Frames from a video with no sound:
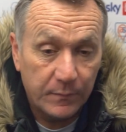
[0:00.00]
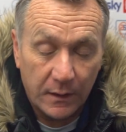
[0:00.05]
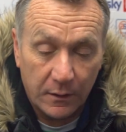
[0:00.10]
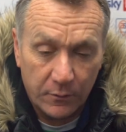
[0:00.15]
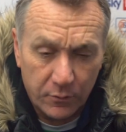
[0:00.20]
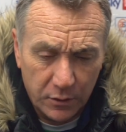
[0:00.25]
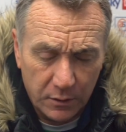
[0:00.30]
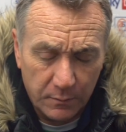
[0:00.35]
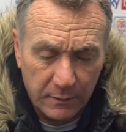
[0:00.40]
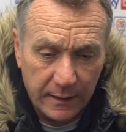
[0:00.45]
I
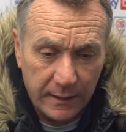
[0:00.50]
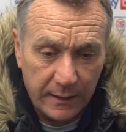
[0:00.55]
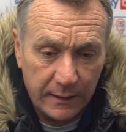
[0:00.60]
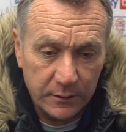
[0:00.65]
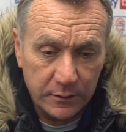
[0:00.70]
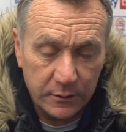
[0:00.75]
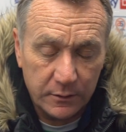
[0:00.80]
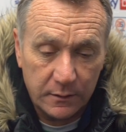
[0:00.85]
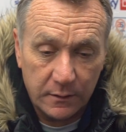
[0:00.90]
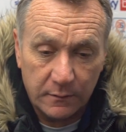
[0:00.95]
thought they were
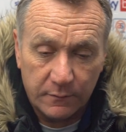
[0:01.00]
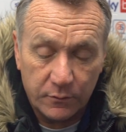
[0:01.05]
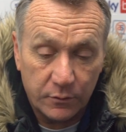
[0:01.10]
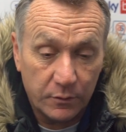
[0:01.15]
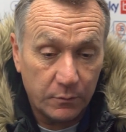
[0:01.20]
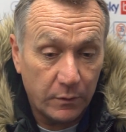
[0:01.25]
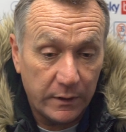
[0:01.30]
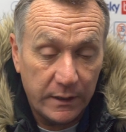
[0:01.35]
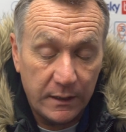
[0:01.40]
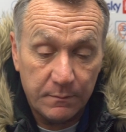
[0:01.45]
excellent. I thought
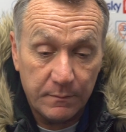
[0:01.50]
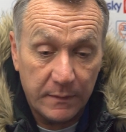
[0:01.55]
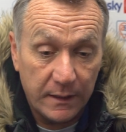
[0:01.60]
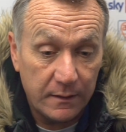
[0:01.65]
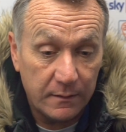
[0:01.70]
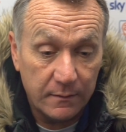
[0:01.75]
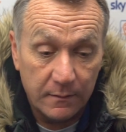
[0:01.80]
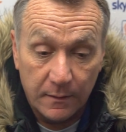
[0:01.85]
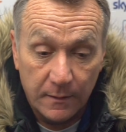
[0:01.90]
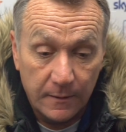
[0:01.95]
the wide
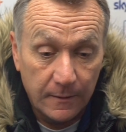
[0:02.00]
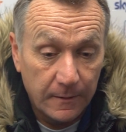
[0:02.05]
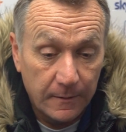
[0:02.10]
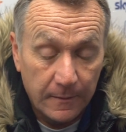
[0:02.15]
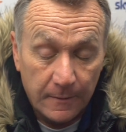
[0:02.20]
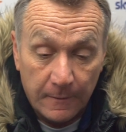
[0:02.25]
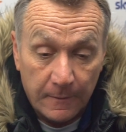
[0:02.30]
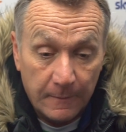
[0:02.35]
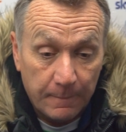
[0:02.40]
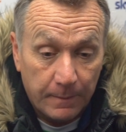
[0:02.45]
men
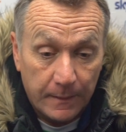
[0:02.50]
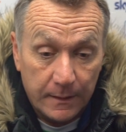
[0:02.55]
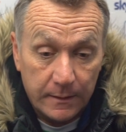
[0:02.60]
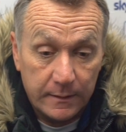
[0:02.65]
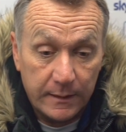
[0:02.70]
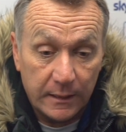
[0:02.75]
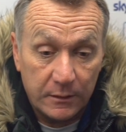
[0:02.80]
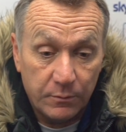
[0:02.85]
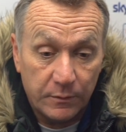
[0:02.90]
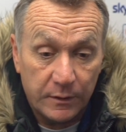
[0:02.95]

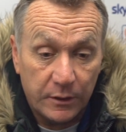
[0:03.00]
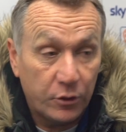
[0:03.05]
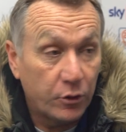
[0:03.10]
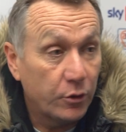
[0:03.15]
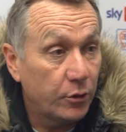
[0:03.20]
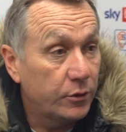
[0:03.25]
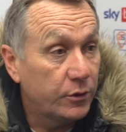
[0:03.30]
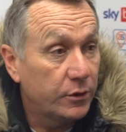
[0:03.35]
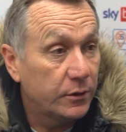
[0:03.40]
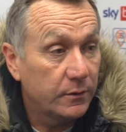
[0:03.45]
did what they
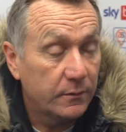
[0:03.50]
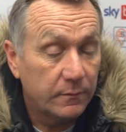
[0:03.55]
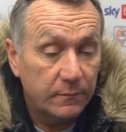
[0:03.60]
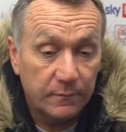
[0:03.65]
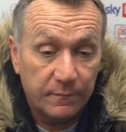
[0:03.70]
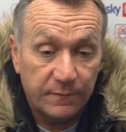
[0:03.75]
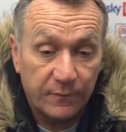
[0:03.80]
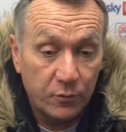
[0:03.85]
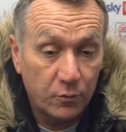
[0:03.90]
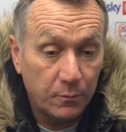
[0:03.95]
could.
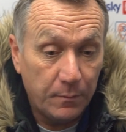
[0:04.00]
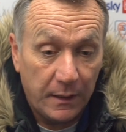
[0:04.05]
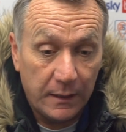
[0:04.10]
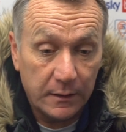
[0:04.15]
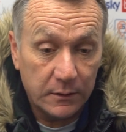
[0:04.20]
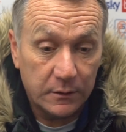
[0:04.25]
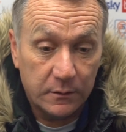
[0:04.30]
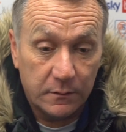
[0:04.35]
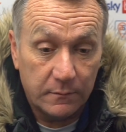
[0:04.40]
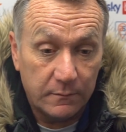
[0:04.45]

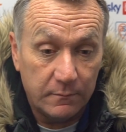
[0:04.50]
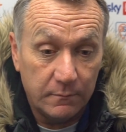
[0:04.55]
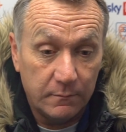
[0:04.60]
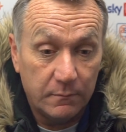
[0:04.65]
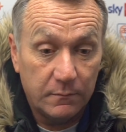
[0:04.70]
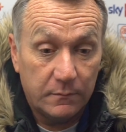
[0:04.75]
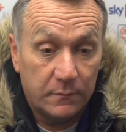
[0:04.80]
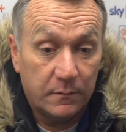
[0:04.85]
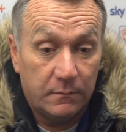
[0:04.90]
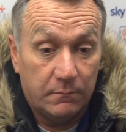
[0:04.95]
Fullbacks,
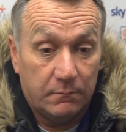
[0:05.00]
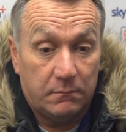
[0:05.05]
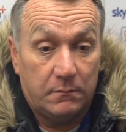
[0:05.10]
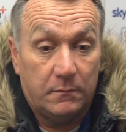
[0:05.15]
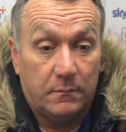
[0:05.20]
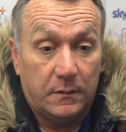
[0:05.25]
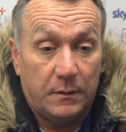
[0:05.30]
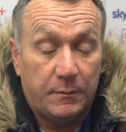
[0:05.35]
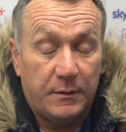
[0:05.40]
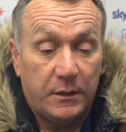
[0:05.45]

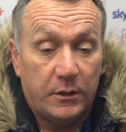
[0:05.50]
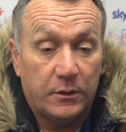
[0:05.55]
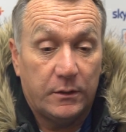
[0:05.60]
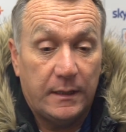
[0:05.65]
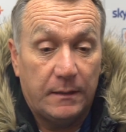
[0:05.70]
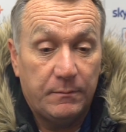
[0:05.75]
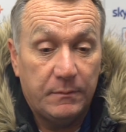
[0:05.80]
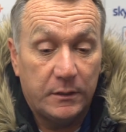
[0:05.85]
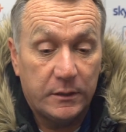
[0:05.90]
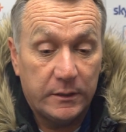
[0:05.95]
I mean, could
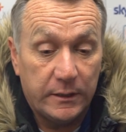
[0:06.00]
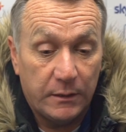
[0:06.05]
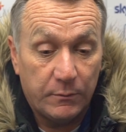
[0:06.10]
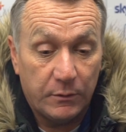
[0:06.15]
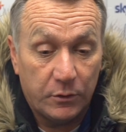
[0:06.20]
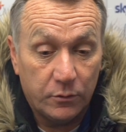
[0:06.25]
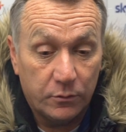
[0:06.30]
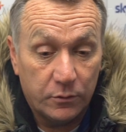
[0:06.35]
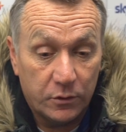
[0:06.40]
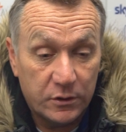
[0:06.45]
then they say that
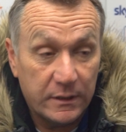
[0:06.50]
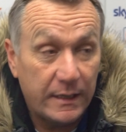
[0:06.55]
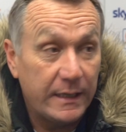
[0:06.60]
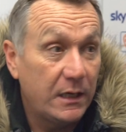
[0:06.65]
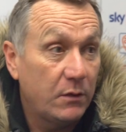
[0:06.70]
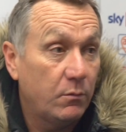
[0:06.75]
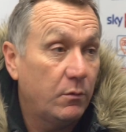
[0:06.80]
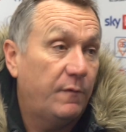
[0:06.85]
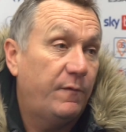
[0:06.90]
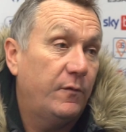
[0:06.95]
we don't try
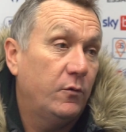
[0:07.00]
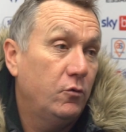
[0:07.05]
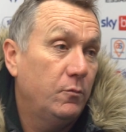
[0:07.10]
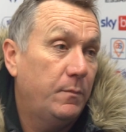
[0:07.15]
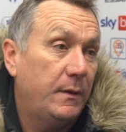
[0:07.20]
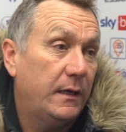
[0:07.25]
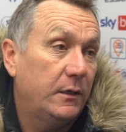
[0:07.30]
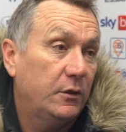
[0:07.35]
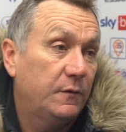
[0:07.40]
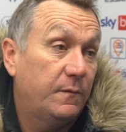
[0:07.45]
and get our
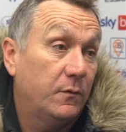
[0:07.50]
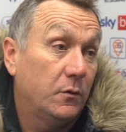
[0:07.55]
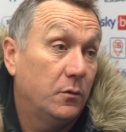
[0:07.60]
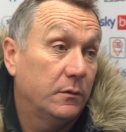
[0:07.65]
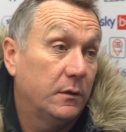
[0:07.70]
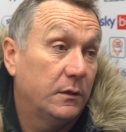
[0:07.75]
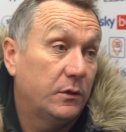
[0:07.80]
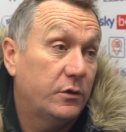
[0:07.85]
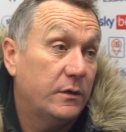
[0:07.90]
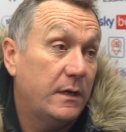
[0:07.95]
fullbacks
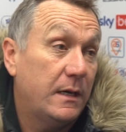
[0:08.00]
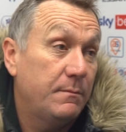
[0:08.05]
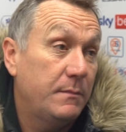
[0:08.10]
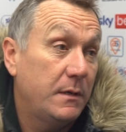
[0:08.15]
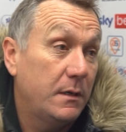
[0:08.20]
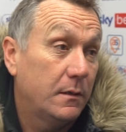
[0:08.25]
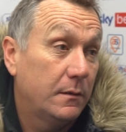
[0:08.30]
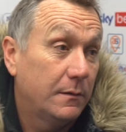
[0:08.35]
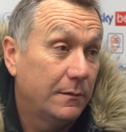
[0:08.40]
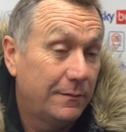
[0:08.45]
forward at
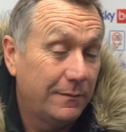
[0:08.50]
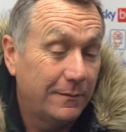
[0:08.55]
Tranmere?